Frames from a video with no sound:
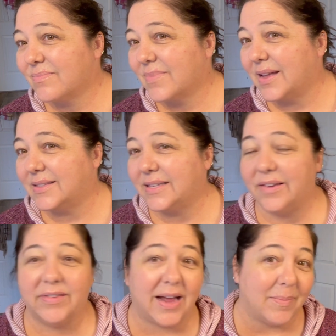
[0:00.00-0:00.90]
It's
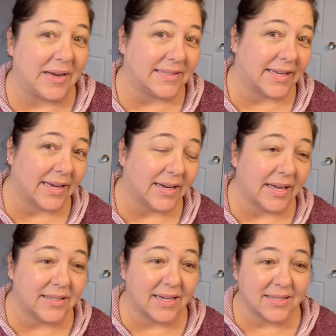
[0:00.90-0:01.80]
evened out my skin.
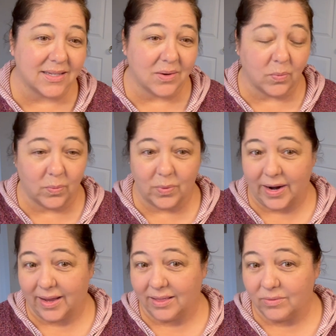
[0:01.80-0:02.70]
It doesn't, what
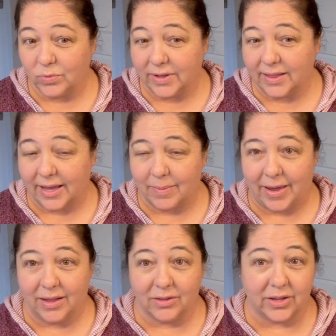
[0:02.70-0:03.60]
I really like about
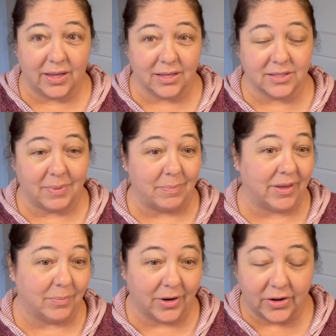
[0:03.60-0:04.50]
it looking into my
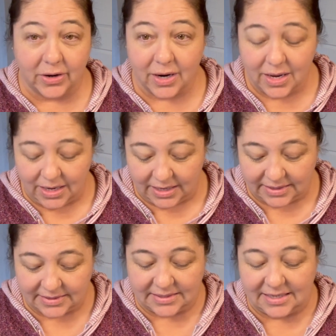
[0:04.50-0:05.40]
big mirror
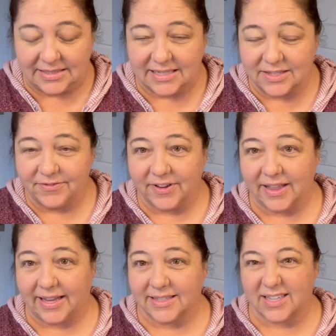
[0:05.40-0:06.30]
is it doesn't feel
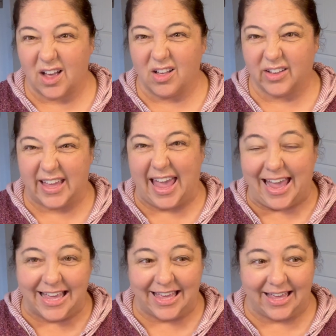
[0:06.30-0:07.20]
like it's all
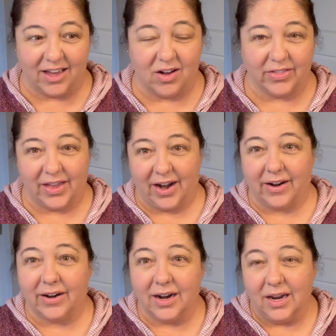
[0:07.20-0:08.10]
cakey on there.
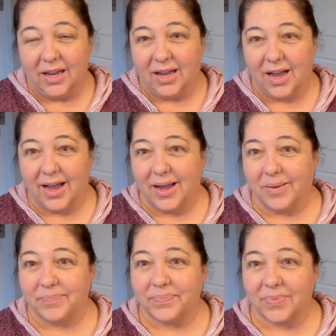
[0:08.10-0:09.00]

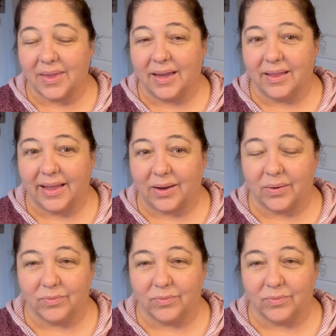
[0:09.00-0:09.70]
And like